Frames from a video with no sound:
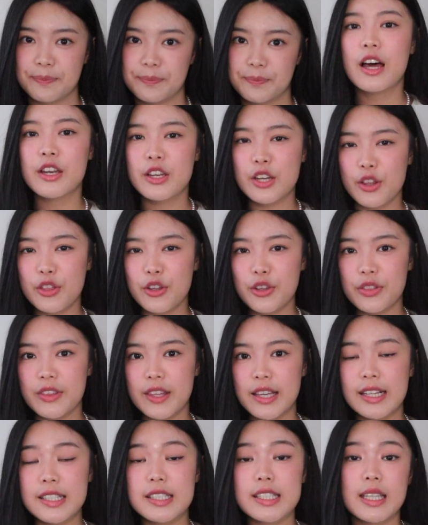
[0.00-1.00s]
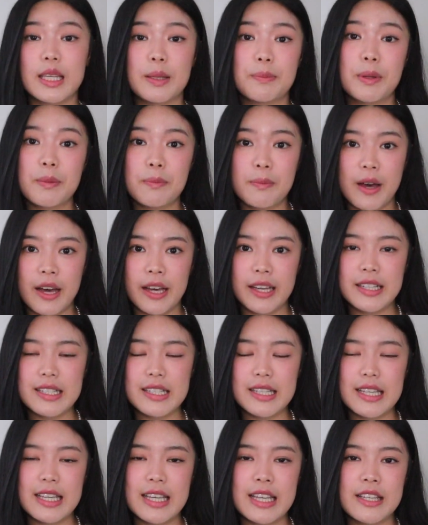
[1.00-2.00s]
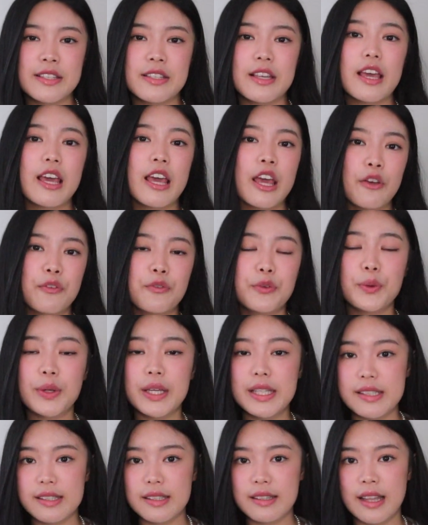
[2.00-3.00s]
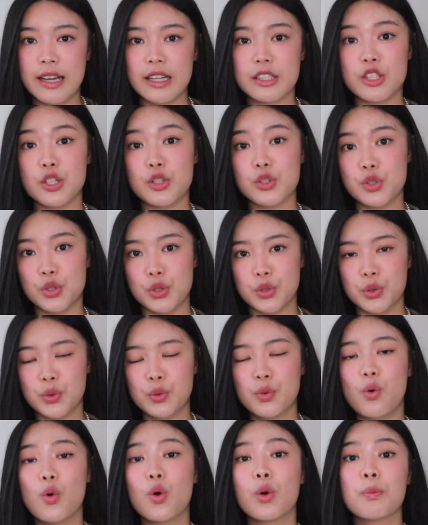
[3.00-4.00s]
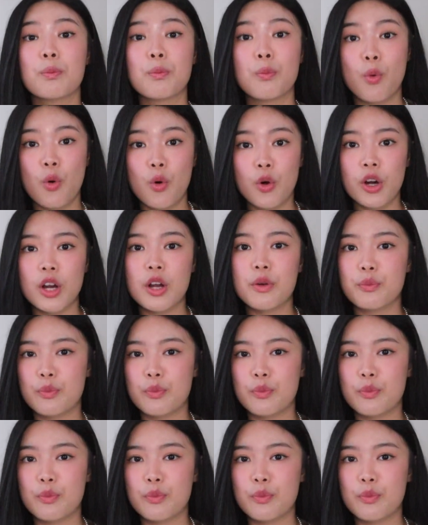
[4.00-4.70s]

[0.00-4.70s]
Another thing to keep in mind is if you can select 2 or more